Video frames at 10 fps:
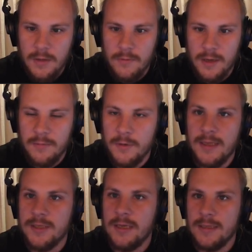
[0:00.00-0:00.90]
Right, but
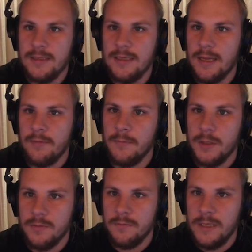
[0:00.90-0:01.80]
as you can see, that
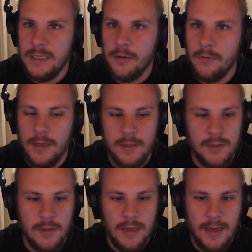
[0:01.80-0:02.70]
was really quick.
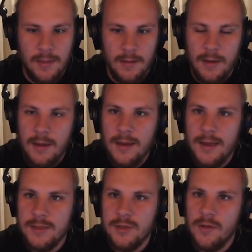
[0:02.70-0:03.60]
So again,
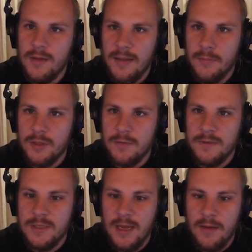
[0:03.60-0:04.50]
it's not that much of
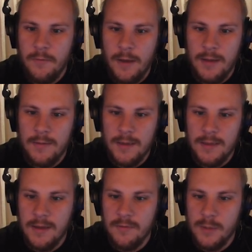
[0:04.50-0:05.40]
a save, and
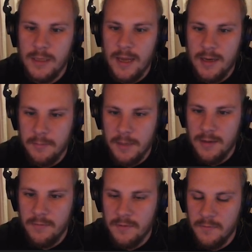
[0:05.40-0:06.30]
it gives me the added
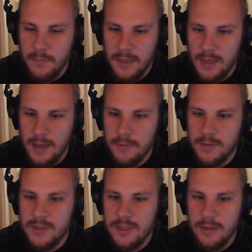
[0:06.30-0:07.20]
benefit of being able
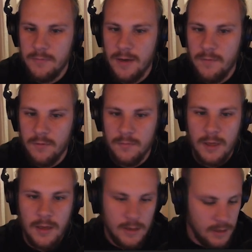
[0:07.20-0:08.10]
to see the waveform
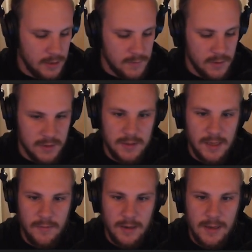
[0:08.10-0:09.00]
as well as
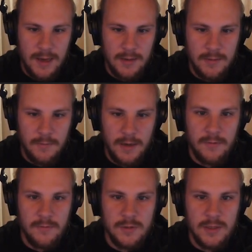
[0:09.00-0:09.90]
directly edit the waveform.